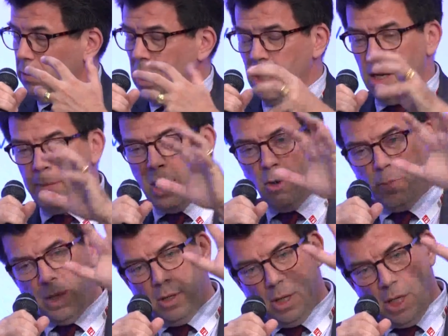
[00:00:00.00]
In my
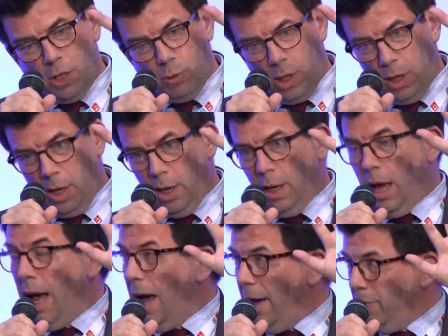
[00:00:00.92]
opinion, it will
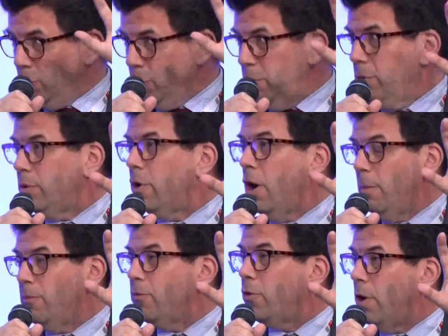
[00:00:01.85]
have to
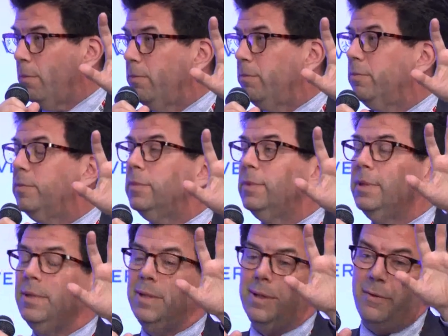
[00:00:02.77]
come from
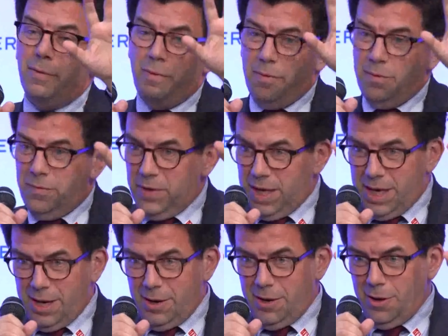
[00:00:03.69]

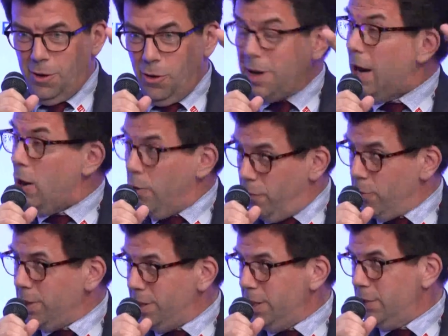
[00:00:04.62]
the uh, local
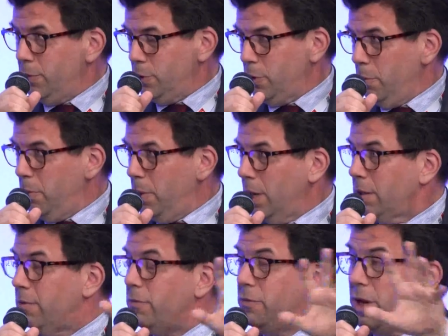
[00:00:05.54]
authorities for some part.
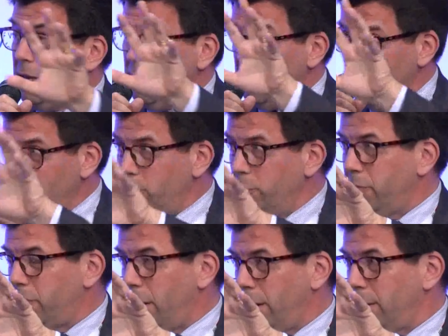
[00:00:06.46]
They need to
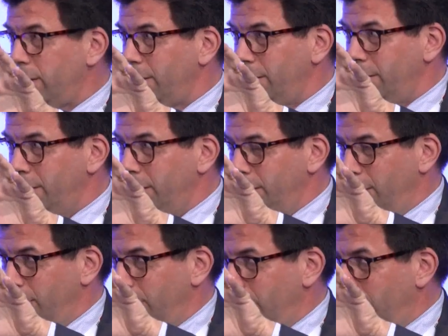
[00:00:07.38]
find
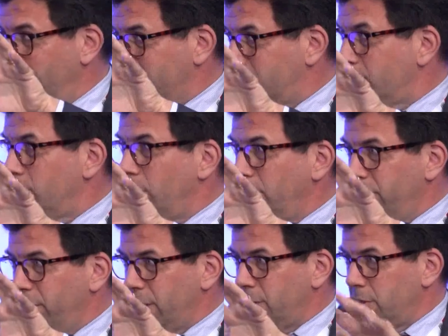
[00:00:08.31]
external
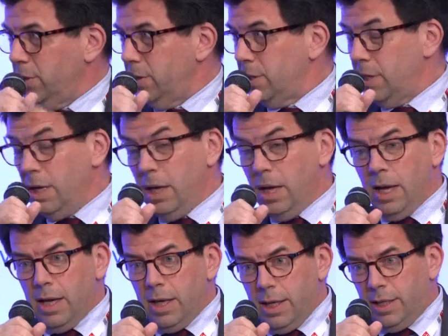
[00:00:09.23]
investors
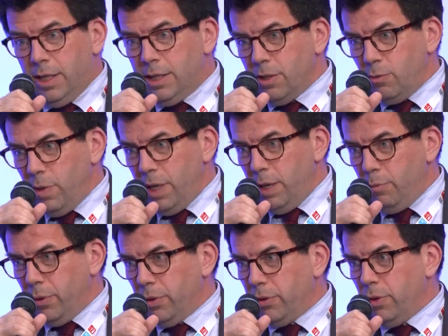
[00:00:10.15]
it is really
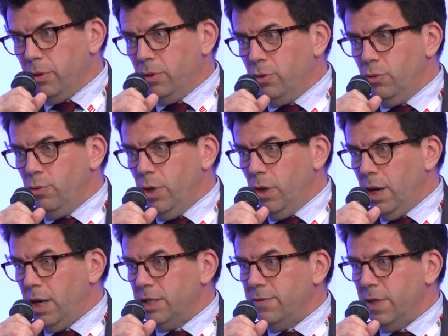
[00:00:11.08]
important to
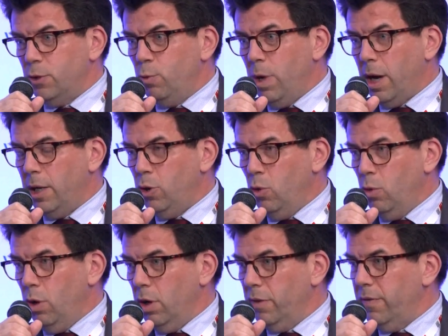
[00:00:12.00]
realize that we are in a
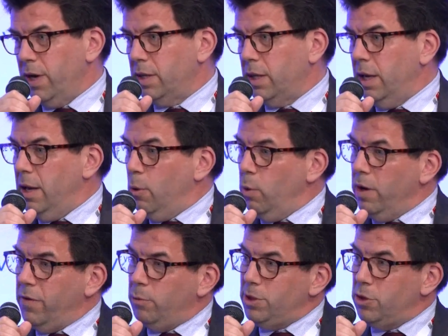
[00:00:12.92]
world that, where
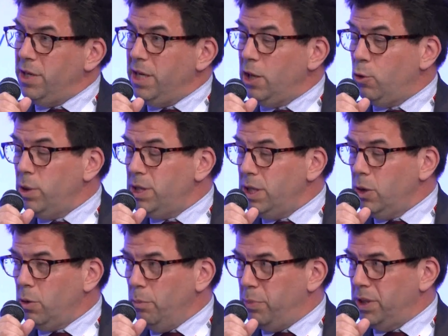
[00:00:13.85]
there is an increasing
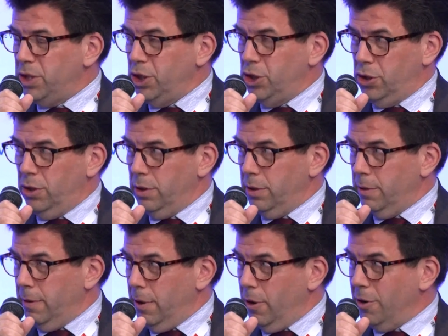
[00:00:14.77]
competition
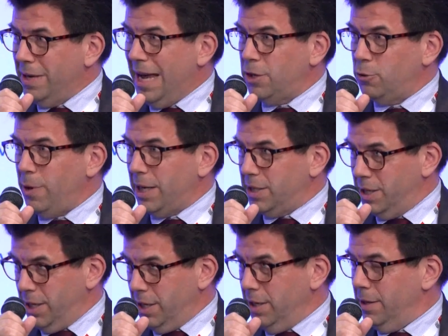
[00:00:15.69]
on
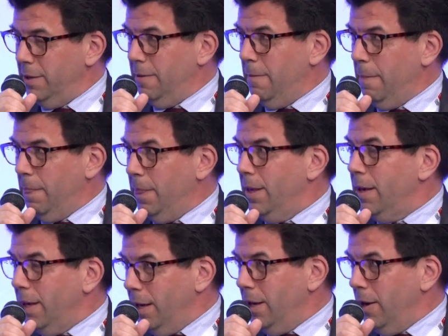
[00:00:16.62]
attracting
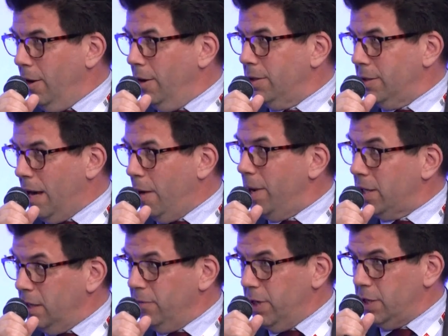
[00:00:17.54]
uh,
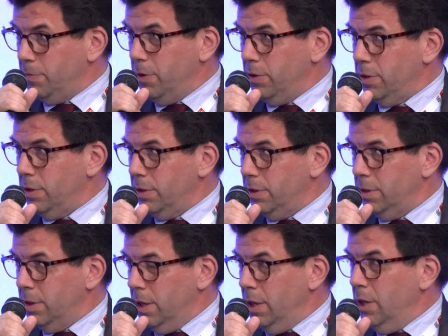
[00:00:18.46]
direct investment.
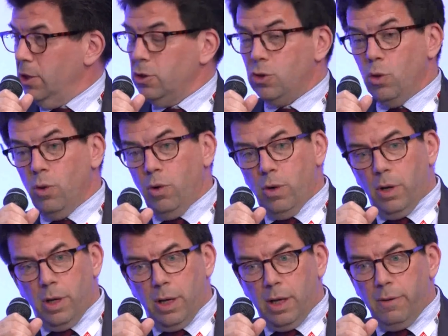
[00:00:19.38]
So
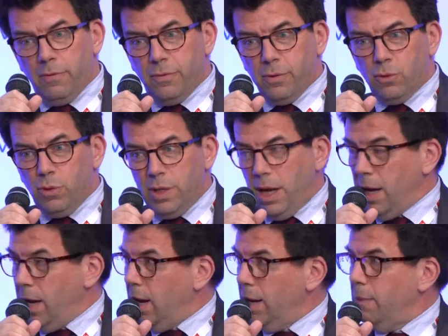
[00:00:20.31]
if
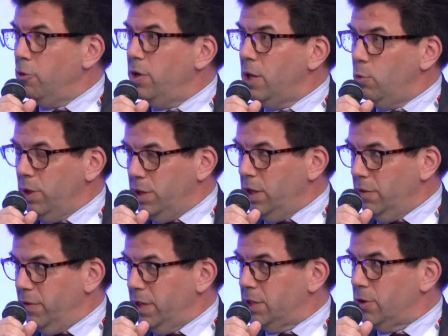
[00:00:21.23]
today I am an equity
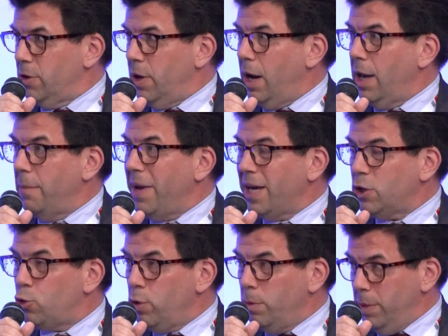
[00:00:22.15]
investor, I am
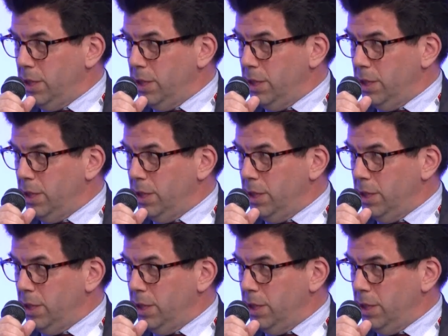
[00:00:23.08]
extremely